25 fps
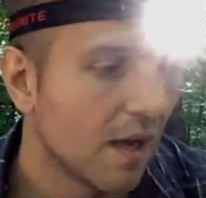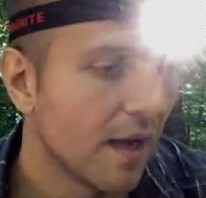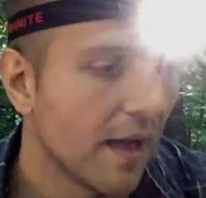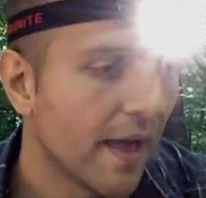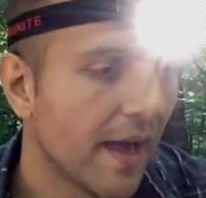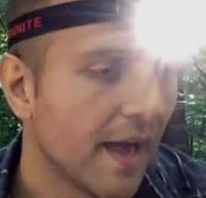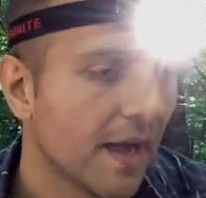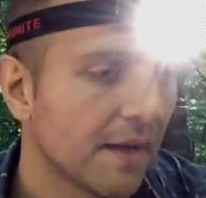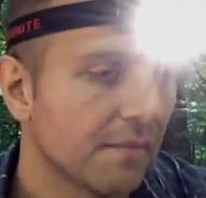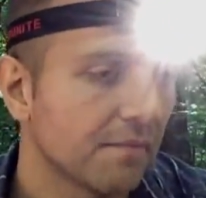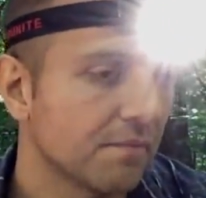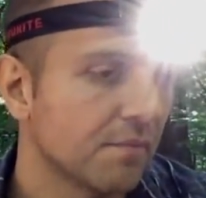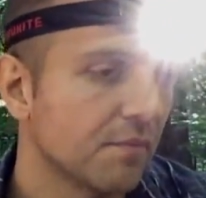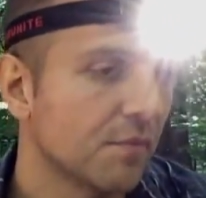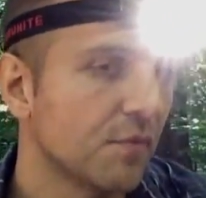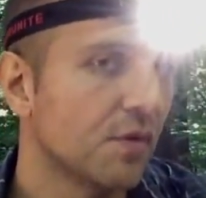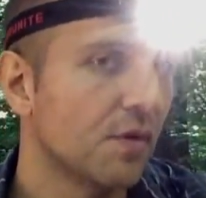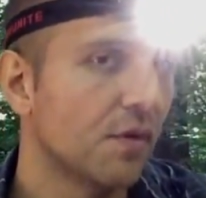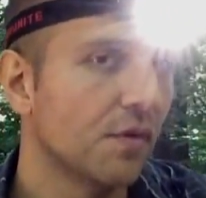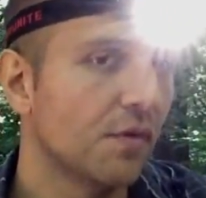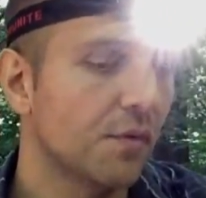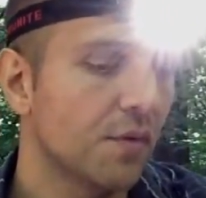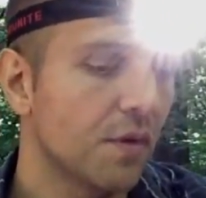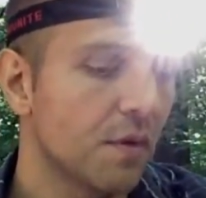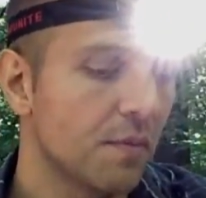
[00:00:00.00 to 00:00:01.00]
at
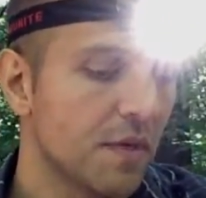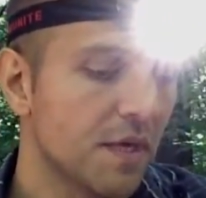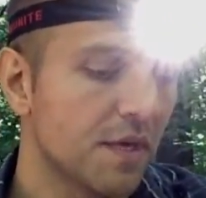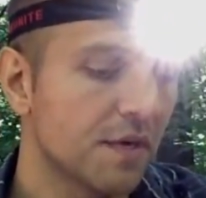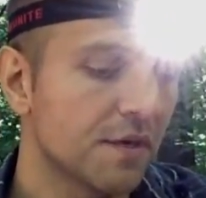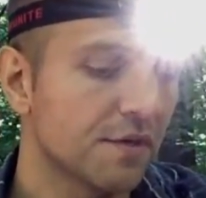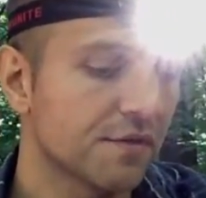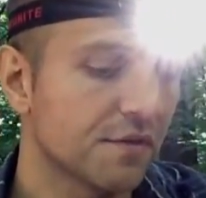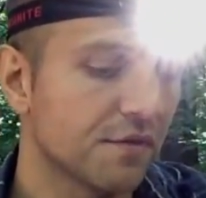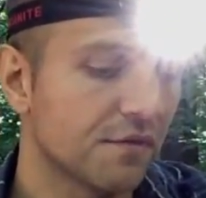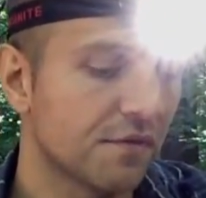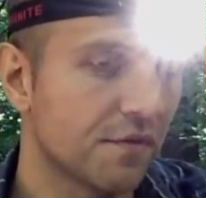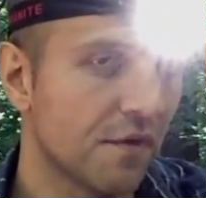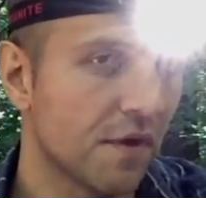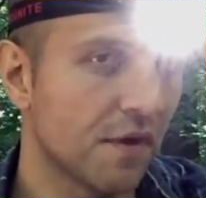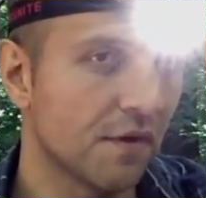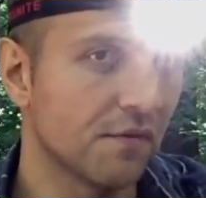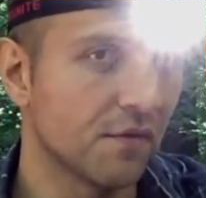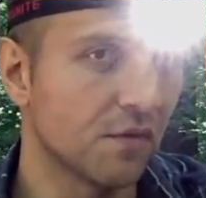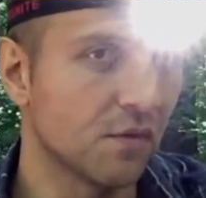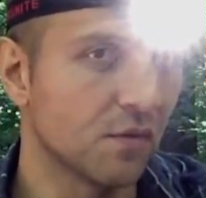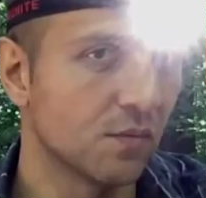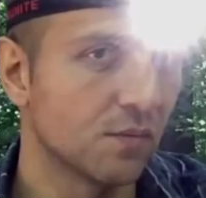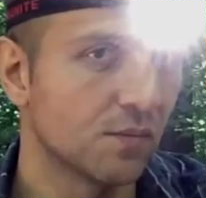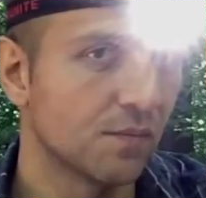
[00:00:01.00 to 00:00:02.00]
3 meters in front
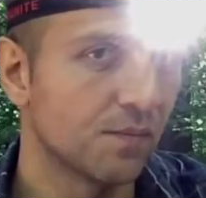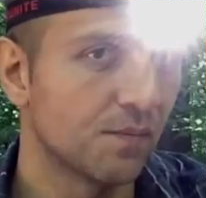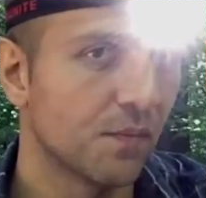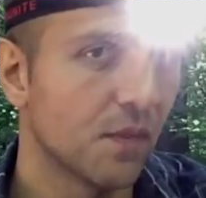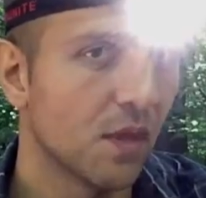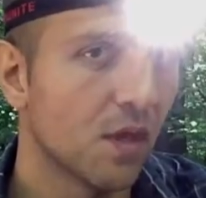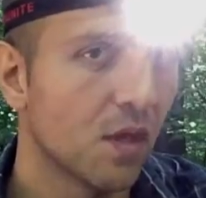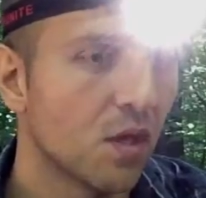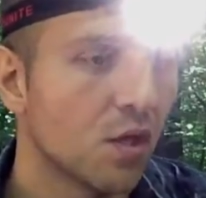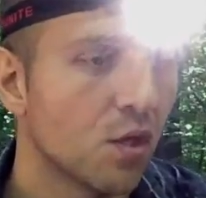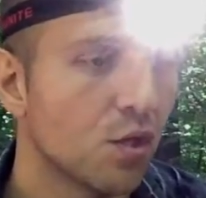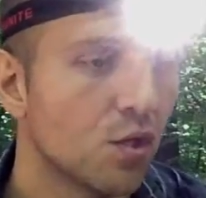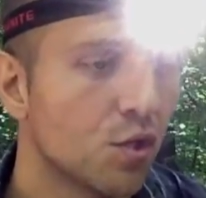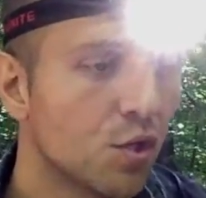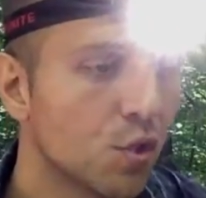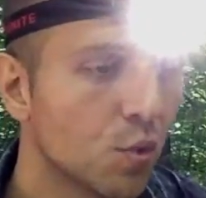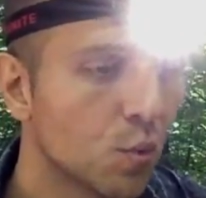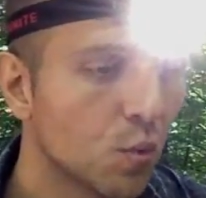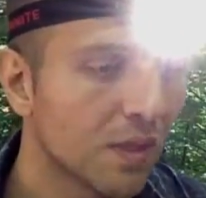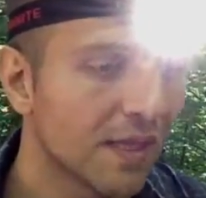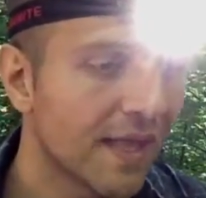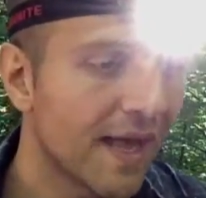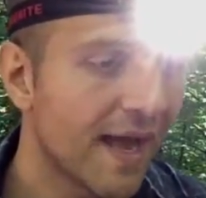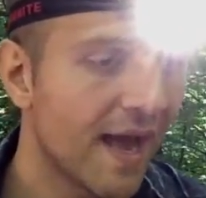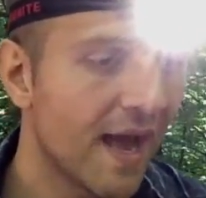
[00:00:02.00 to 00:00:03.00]
of you, you
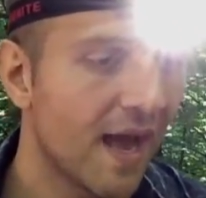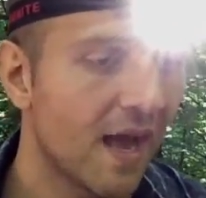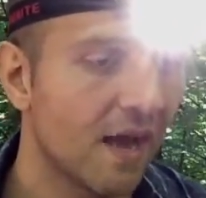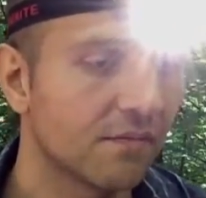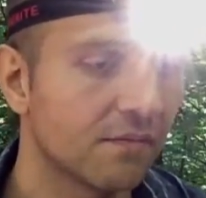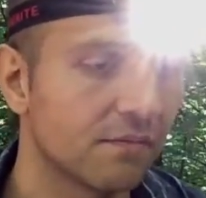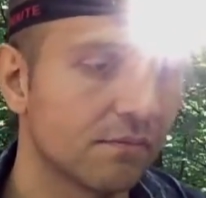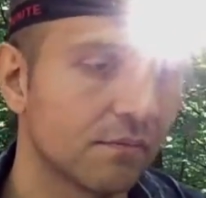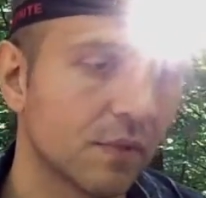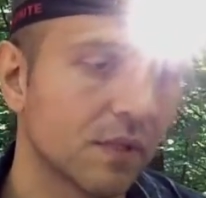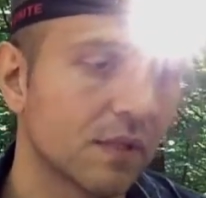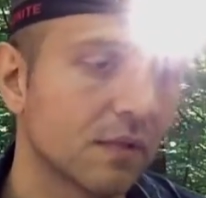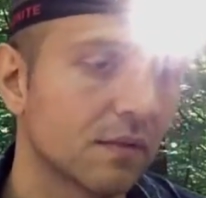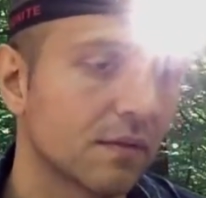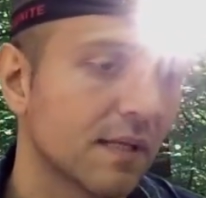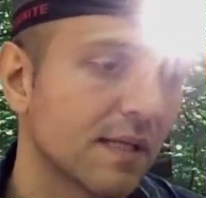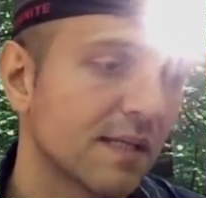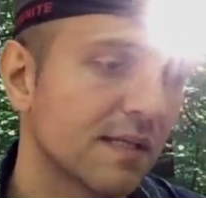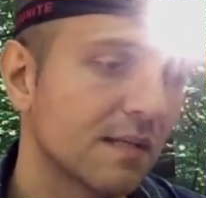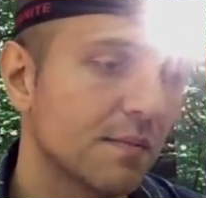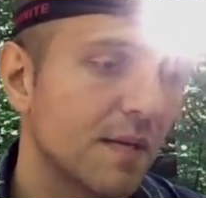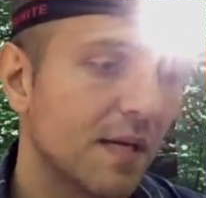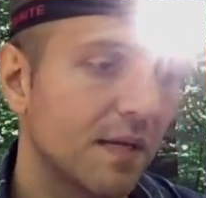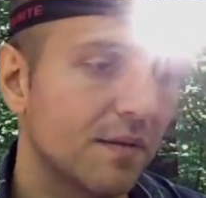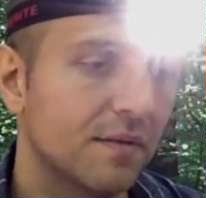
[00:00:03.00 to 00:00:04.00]
will have, well,
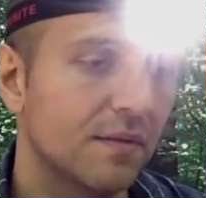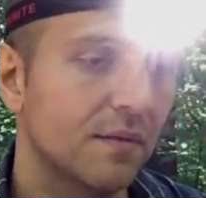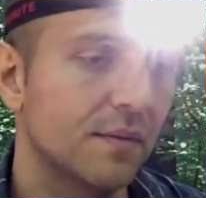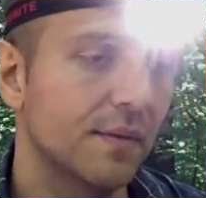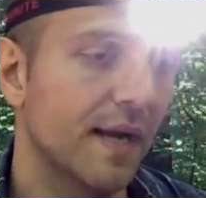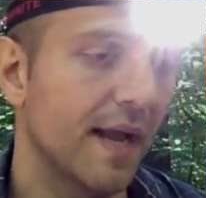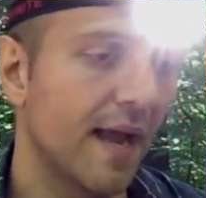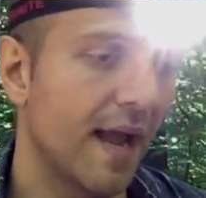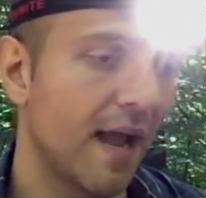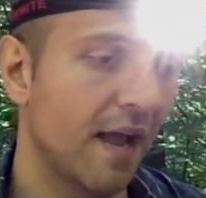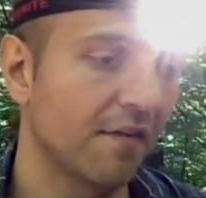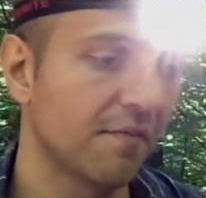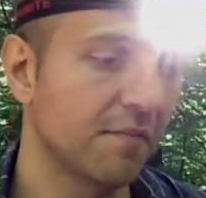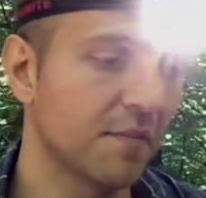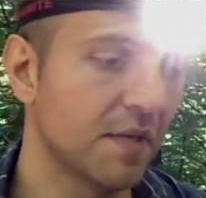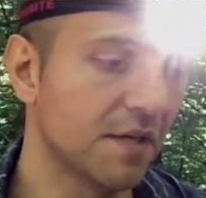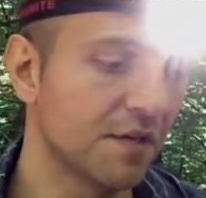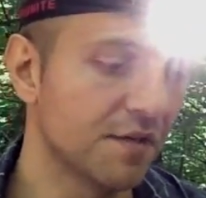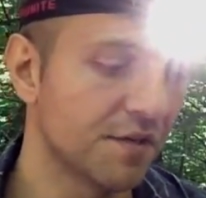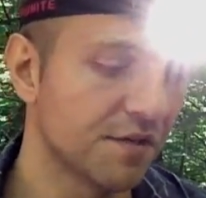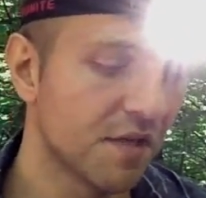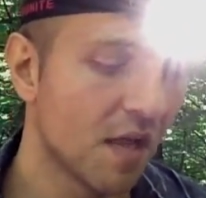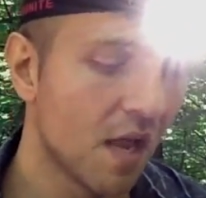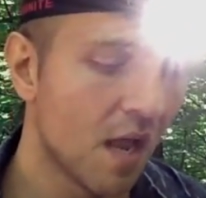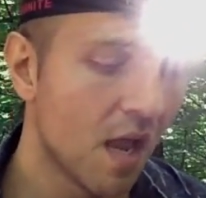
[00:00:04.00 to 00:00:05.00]
that's about 2.5
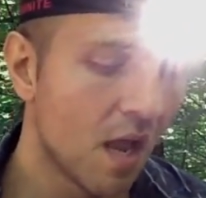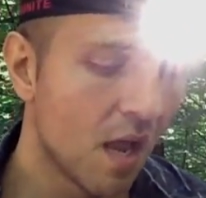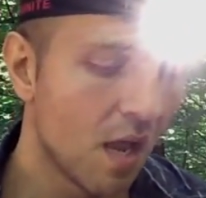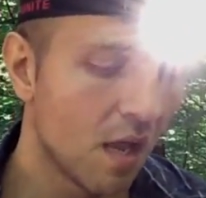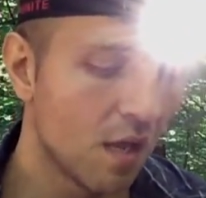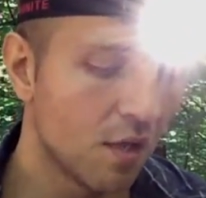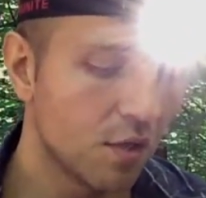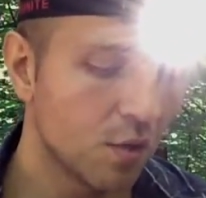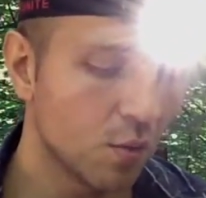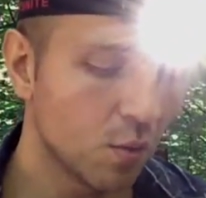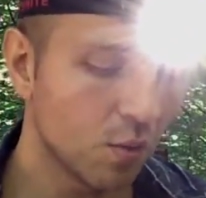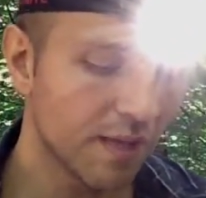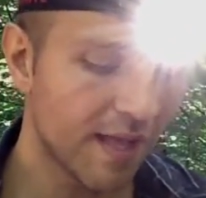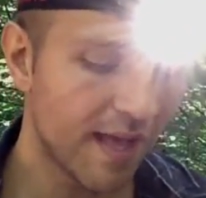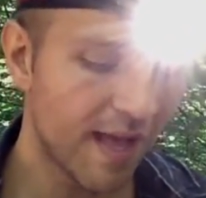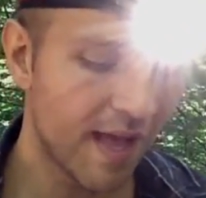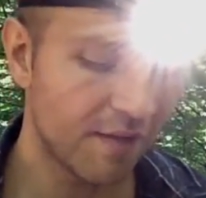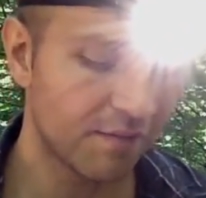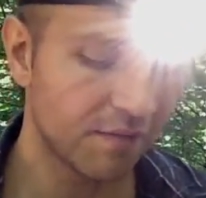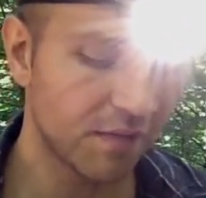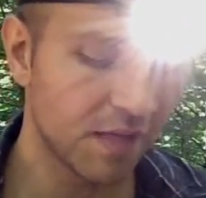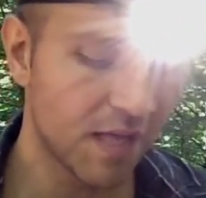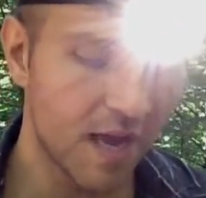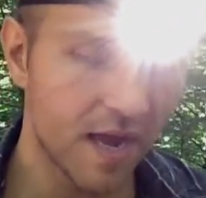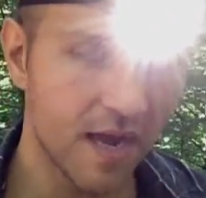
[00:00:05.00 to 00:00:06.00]
meters. You will
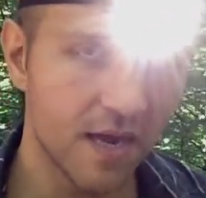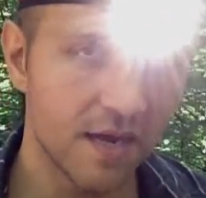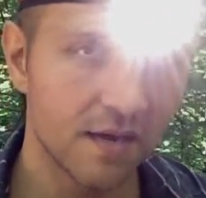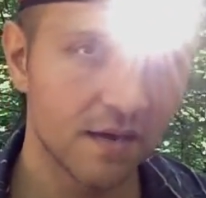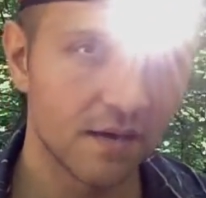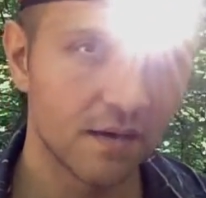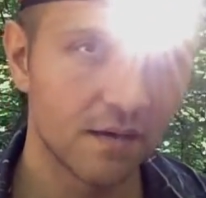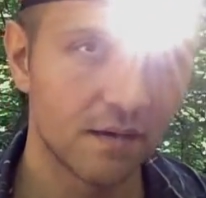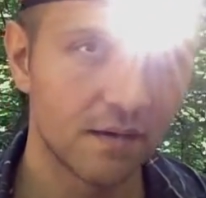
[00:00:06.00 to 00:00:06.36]
have light